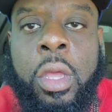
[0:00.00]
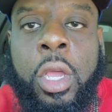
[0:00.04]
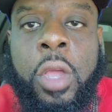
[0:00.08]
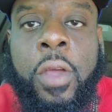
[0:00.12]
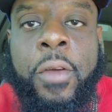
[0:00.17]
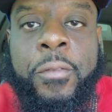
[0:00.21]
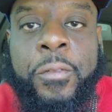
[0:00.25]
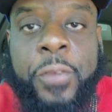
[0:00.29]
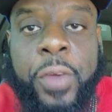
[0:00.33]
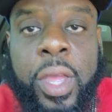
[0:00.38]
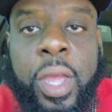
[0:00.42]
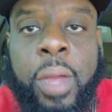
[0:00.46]

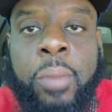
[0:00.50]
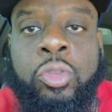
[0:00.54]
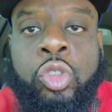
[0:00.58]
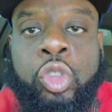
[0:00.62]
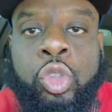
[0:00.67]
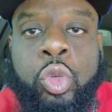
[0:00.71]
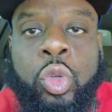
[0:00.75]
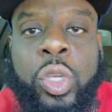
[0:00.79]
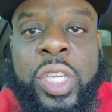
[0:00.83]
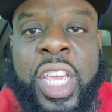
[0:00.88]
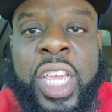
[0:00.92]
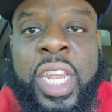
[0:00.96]
For him
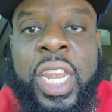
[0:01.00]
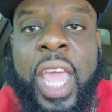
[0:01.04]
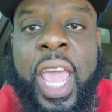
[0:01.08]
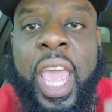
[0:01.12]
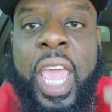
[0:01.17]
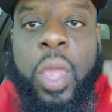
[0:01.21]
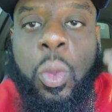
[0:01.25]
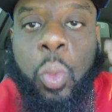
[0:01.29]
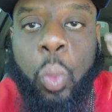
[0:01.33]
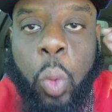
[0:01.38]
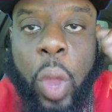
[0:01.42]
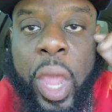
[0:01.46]
to get
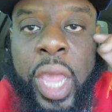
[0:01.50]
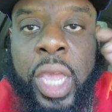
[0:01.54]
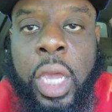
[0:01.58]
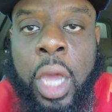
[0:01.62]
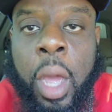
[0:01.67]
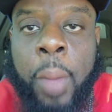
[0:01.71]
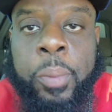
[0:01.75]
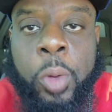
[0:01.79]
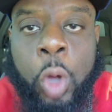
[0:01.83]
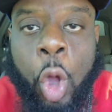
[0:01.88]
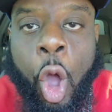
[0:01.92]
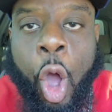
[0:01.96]
a
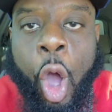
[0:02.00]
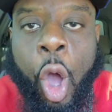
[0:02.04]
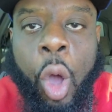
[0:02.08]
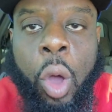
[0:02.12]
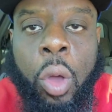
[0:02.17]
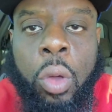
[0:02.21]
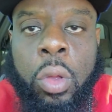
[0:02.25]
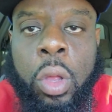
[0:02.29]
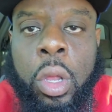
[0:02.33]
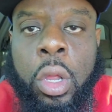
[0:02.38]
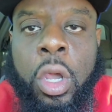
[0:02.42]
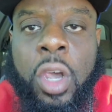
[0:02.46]
wake-up call,
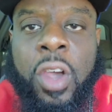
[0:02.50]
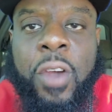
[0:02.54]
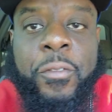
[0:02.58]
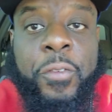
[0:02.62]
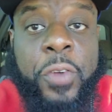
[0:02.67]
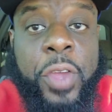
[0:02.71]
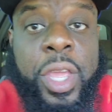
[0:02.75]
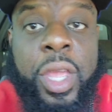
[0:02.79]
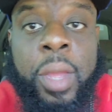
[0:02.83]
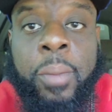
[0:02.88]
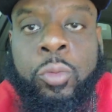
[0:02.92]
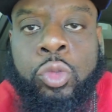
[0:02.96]

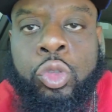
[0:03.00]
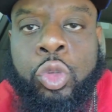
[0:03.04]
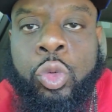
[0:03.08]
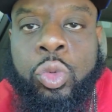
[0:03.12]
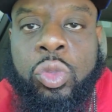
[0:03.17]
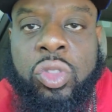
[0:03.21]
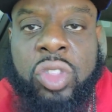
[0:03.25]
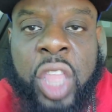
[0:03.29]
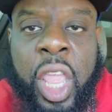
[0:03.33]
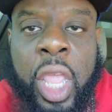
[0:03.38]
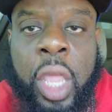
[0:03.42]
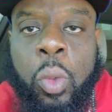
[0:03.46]
for him to
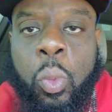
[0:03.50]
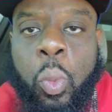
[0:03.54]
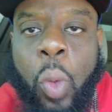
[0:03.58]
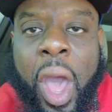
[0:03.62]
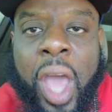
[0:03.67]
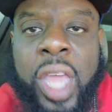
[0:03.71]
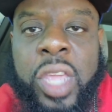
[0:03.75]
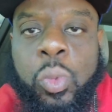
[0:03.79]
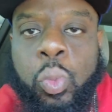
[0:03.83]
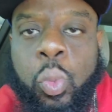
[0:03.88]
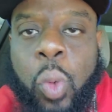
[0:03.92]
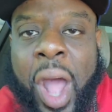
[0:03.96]
think while
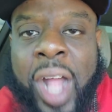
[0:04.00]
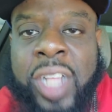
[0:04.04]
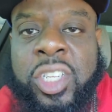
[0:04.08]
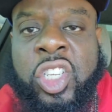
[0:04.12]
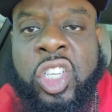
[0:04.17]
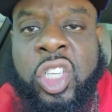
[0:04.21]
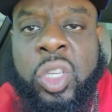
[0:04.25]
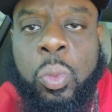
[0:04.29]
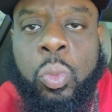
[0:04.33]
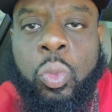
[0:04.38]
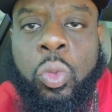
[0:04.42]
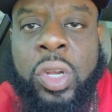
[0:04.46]
he watched
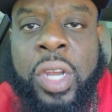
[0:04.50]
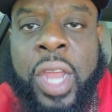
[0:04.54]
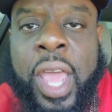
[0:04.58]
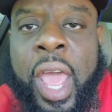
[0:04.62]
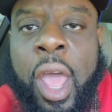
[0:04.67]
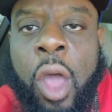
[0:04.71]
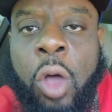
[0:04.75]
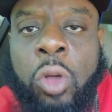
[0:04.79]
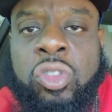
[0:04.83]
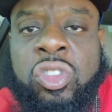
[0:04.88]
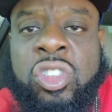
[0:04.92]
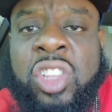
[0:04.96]
someone
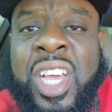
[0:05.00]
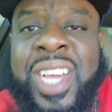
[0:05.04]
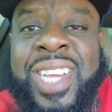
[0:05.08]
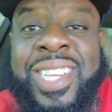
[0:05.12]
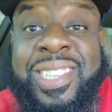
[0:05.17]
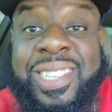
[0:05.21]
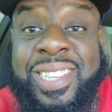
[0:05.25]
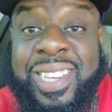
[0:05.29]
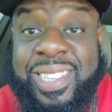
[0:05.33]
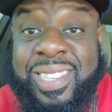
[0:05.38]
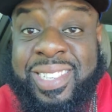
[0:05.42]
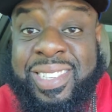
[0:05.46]
else
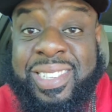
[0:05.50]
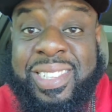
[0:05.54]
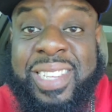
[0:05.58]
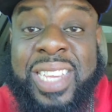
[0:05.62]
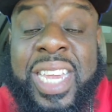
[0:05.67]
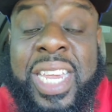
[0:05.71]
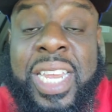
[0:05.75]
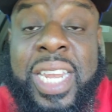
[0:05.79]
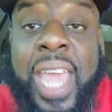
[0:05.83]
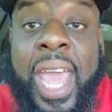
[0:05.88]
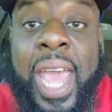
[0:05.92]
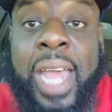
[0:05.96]

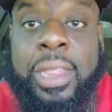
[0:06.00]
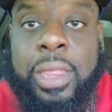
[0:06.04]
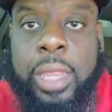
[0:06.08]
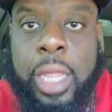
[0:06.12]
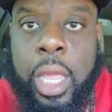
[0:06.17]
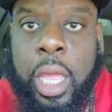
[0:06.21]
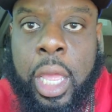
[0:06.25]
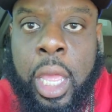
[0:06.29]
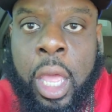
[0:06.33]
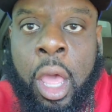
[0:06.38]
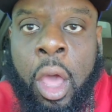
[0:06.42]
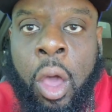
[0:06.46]
succeed at the
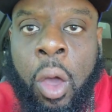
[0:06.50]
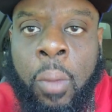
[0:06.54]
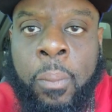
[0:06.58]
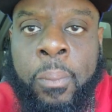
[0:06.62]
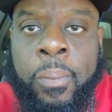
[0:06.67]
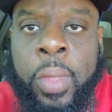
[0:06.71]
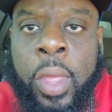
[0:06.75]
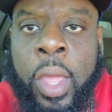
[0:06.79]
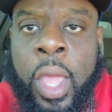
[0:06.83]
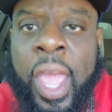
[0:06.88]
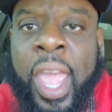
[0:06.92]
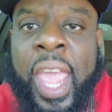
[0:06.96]
helm,
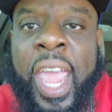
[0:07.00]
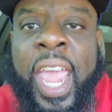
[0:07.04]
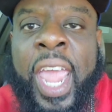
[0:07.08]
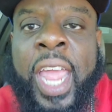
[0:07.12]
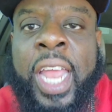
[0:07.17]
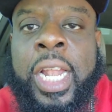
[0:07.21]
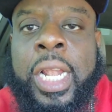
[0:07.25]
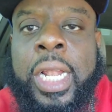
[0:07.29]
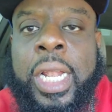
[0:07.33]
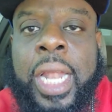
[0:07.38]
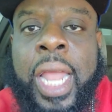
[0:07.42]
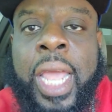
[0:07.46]

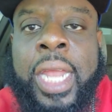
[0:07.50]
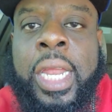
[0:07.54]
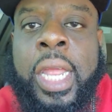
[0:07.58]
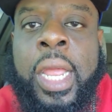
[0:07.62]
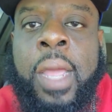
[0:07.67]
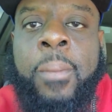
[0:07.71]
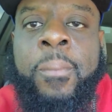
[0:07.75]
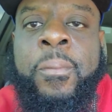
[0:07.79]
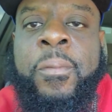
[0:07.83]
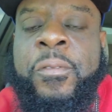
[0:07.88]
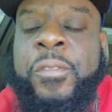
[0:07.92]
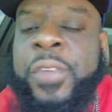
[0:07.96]
and let
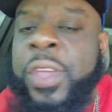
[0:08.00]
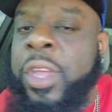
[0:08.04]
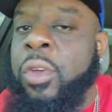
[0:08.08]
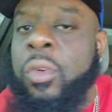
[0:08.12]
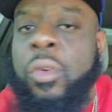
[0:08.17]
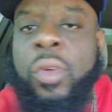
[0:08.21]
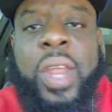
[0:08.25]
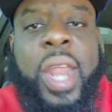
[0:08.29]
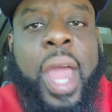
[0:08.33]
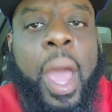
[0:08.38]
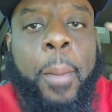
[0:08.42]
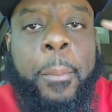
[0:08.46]
him
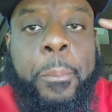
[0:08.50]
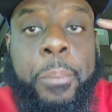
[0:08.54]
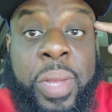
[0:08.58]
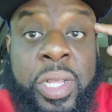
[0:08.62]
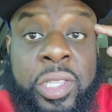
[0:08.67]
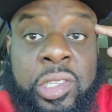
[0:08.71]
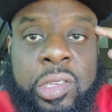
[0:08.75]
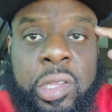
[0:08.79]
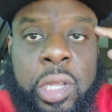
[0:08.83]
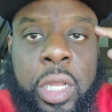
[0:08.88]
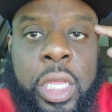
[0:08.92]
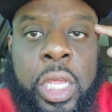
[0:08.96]
figure it out
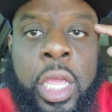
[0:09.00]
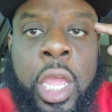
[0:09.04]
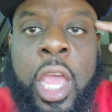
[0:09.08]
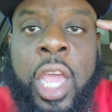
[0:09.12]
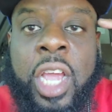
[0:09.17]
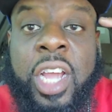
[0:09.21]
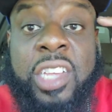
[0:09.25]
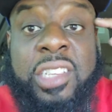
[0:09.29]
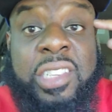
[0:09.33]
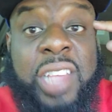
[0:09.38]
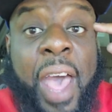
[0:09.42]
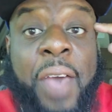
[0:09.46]
mentally.
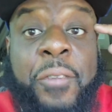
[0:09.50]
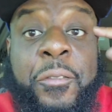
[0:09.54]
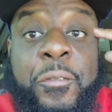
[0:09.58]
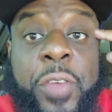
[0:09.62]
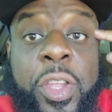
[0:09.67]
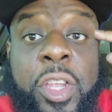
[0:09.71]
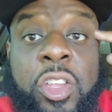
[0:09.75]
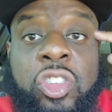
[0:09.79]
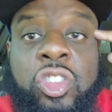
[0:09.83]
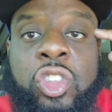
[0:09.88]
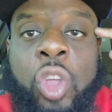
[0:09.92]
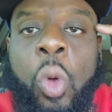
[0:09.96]
Because I
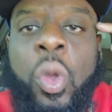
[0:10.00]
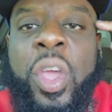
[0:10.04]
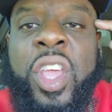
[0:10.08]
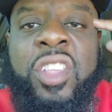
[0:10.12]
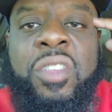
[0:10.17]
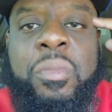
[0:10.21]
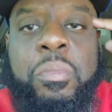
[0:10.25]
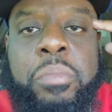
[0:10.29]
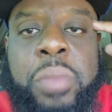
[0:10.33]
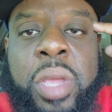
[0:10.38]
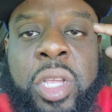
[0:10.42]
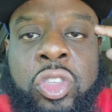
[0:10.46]
feel as though his
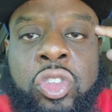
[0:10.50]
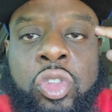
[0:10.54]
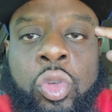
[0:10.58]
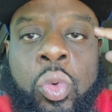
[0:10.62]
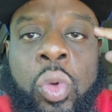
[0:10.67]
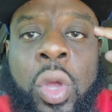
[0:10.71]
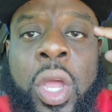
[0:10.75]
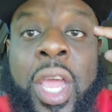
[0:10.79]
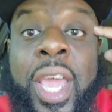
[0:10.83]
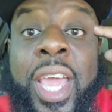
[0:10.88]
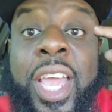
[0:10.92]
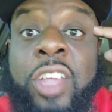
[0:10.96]

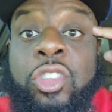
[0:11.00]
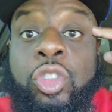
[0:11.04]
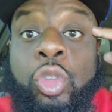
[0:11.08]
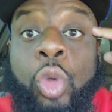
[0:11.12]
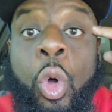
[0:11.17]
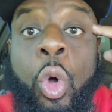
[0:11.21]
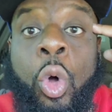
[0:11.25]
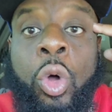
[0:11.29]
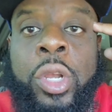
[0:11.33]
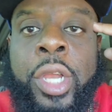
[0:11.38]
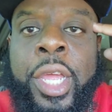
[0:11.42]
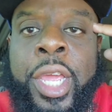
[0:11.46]
mental is
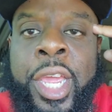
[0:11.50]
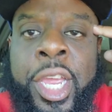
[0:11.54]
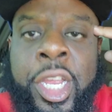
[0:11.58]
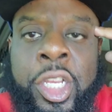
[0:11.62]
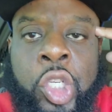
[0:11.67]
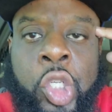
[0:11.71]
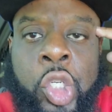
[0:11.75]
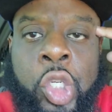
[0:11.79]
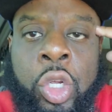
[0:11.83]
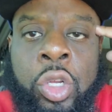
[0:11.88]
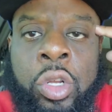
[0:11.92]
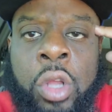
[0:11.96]
on
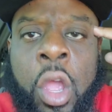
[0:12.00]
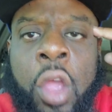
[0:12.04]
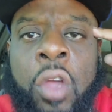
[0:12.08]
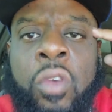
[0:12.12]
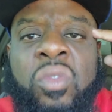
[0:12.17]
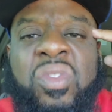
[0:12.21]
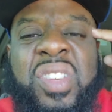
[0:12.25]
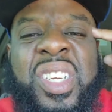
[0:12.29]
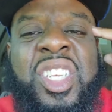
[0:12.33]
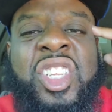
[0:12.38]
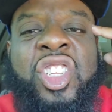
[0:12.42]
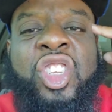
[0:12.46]
injured
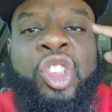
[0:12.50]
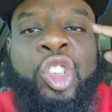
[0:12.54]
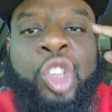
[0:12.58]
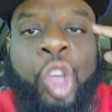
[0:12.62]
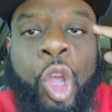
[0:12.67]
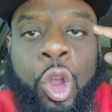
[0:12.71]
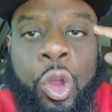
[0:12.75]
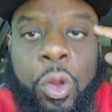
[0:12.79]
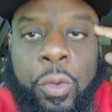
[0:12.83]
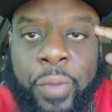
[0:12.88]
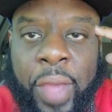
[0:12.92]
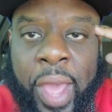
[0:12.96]

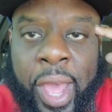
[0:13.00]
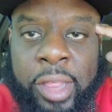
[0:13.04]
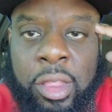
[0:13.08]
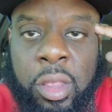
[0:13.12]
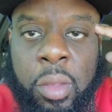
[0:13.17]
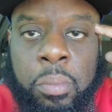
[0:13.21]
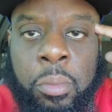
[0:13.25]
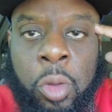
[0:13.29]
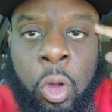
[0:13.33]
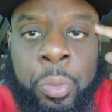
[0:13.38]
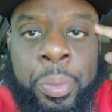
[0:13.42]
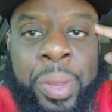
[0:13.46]
reserve at the
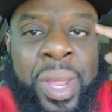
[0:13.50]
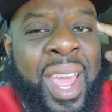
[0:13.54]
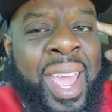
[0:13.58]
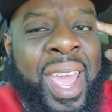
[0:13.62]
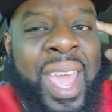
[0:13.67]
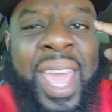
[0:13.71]
moment.